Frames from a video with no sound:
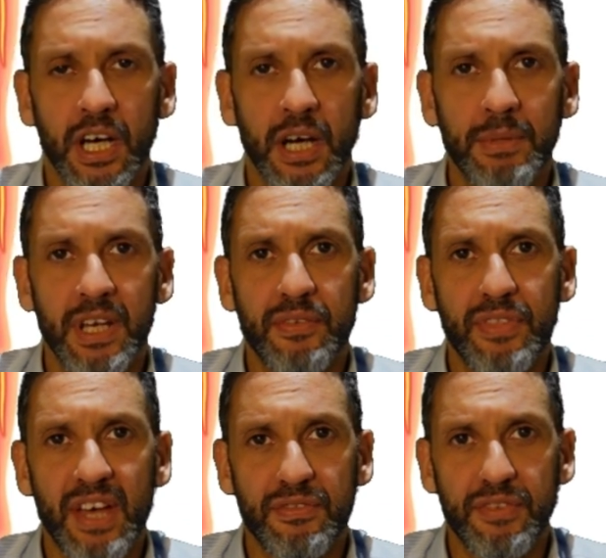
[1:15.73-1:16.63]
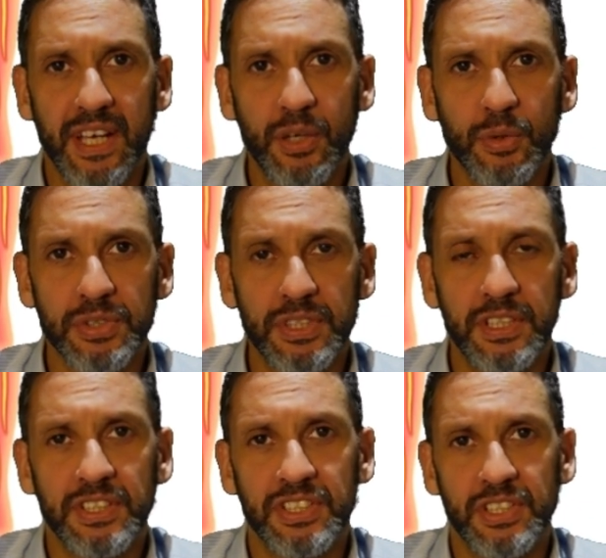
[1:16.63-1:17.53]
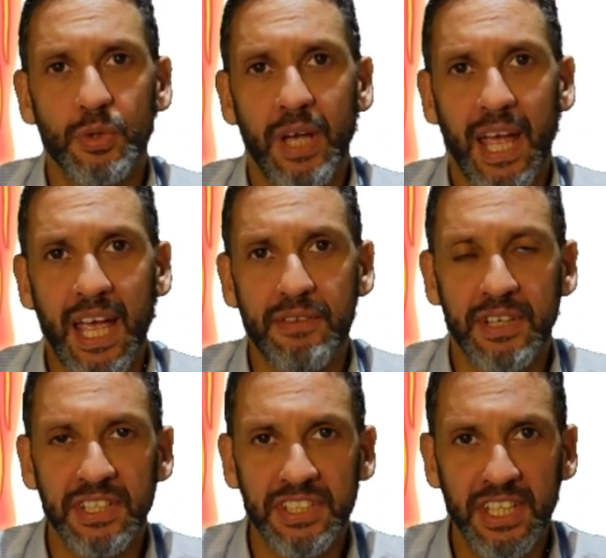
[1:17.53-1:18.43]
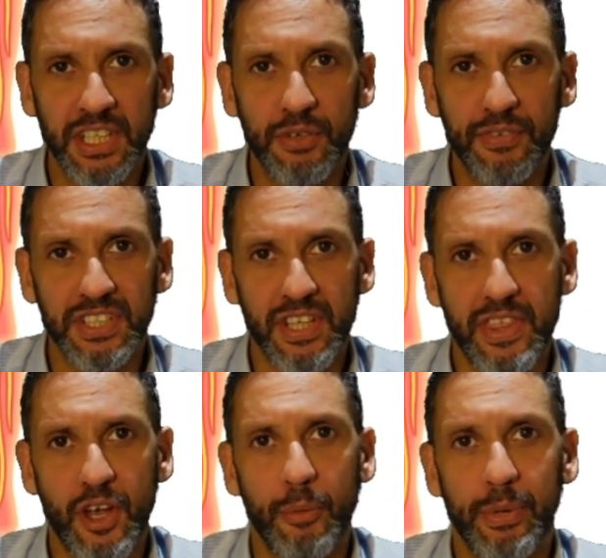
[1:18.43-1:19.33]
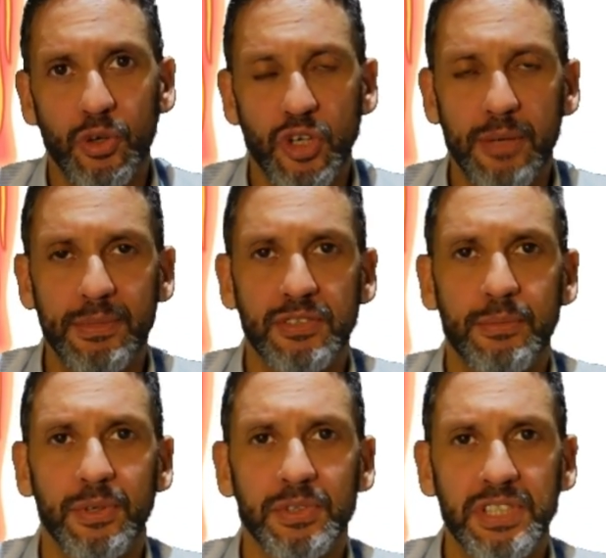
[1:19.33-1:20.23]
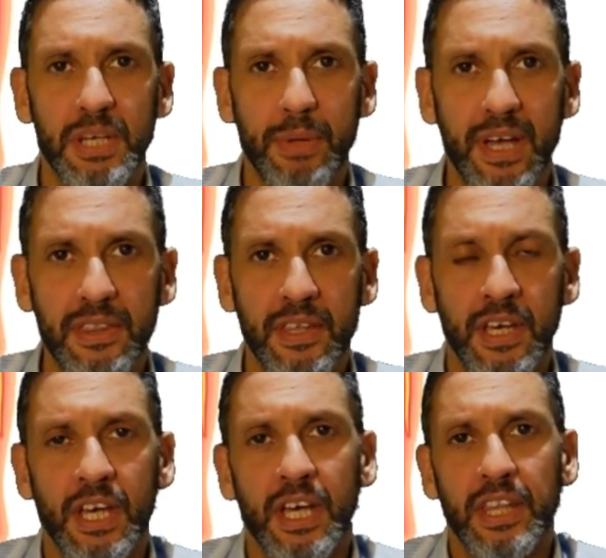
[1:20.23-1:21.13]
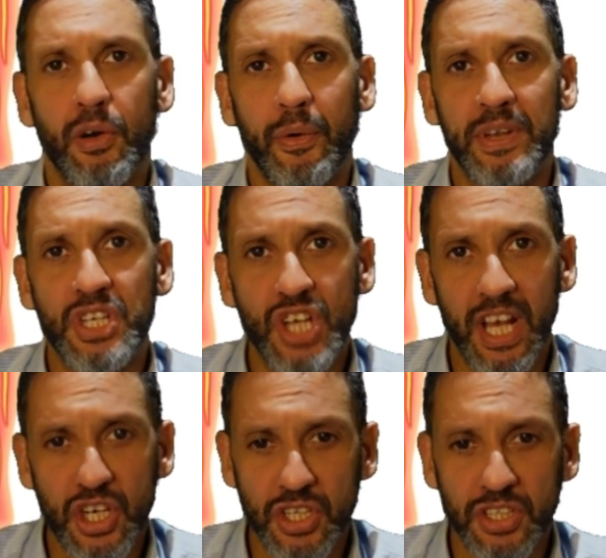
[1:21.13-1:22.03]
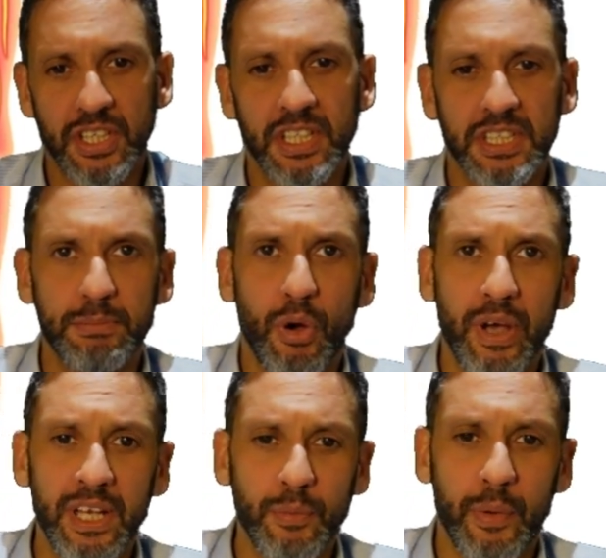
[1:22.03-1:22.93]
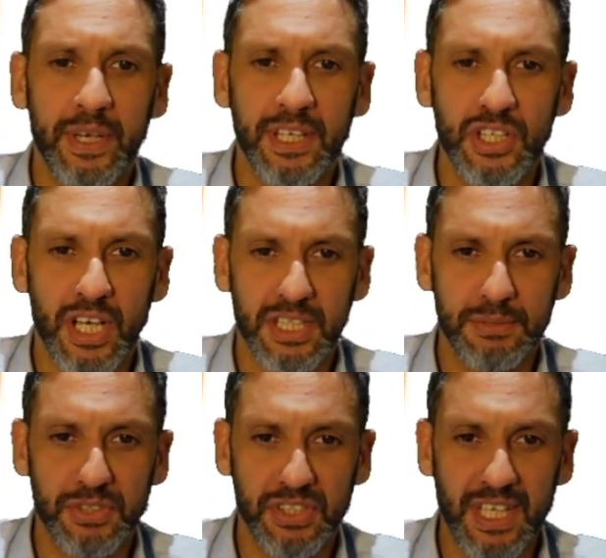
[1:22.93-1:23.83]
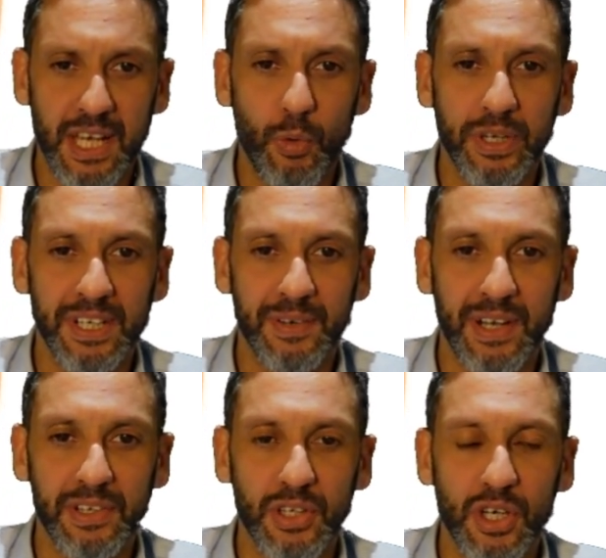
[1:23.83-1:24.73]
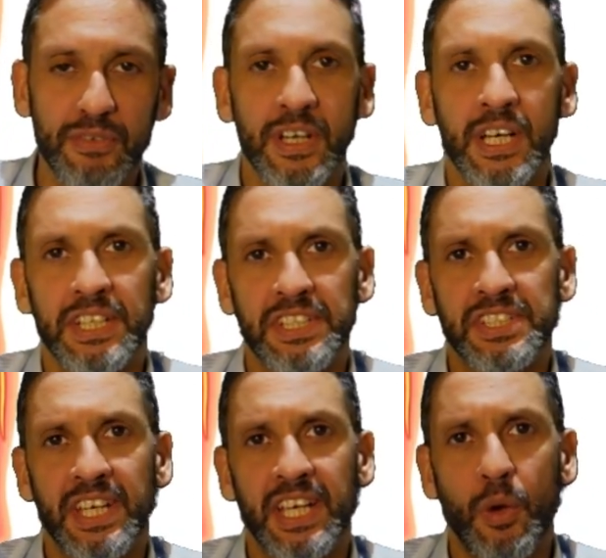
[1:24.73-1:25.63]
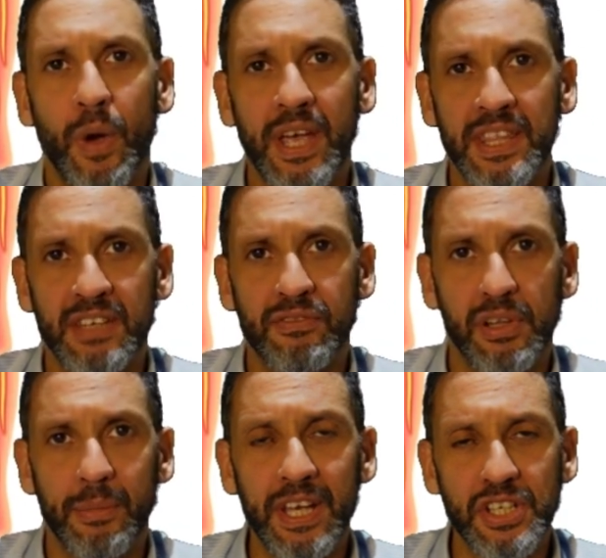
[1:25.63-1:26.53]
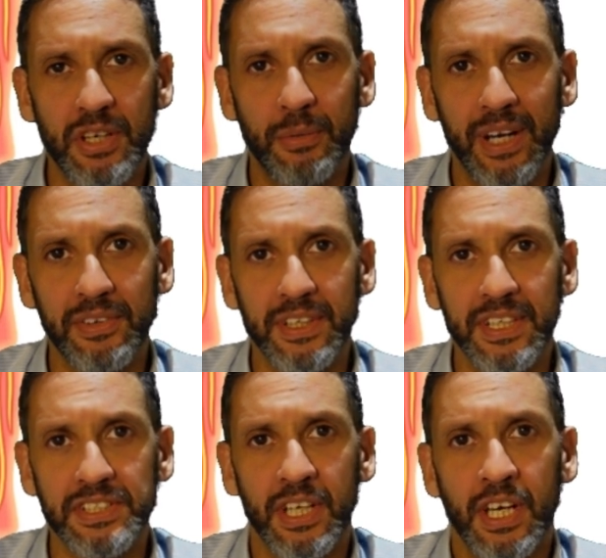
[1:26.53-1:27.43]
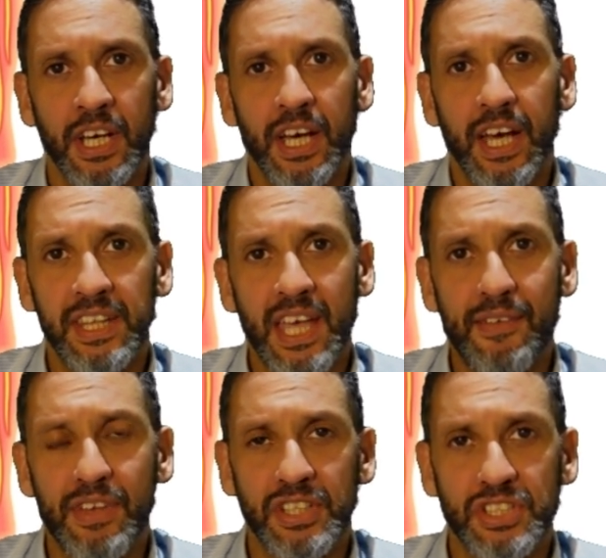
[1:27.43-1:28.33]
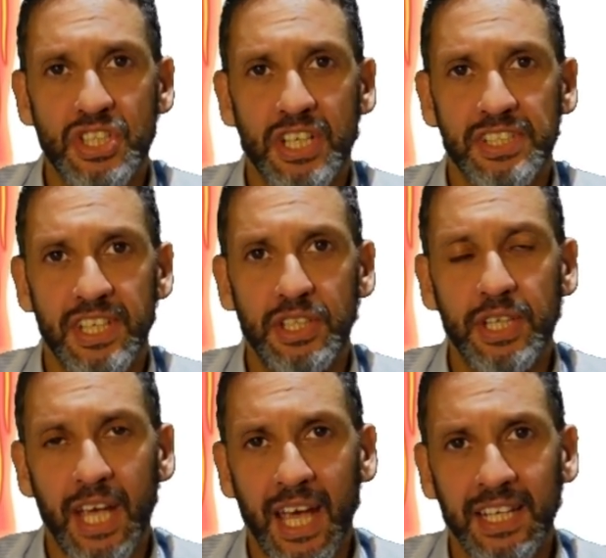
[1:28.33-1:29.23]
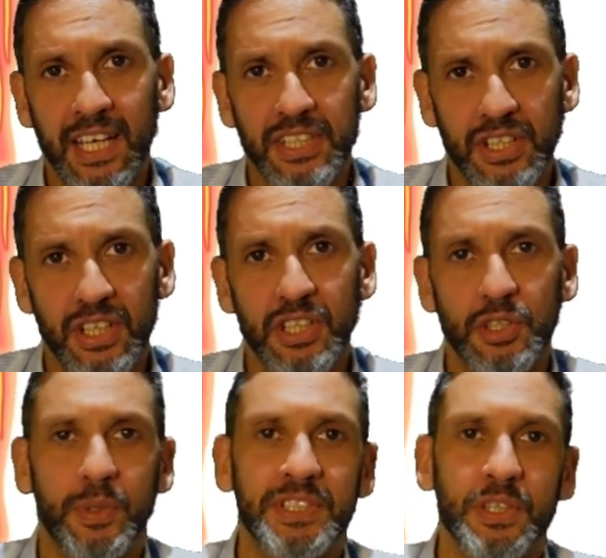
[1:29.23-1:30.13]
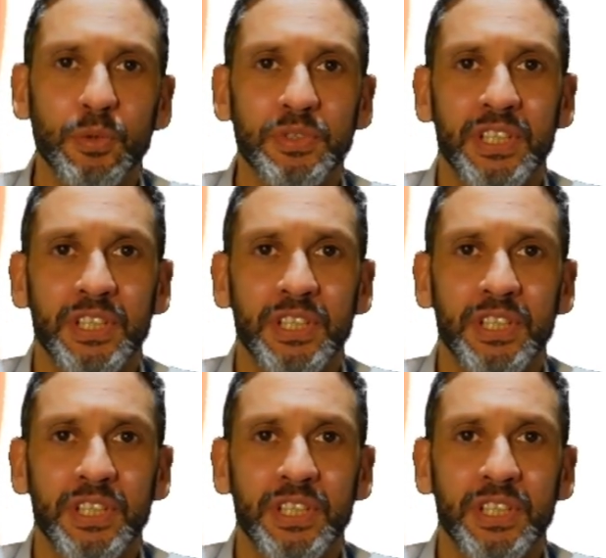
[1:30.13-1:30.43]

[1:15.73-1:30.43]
If that fails, you can still have continued physiotherapy or treatments from an osteopath. There are injections to the spine where you can inject some steroid around the nerve to take away the inflammation around it, and the evidence suggests that you can get as good as a result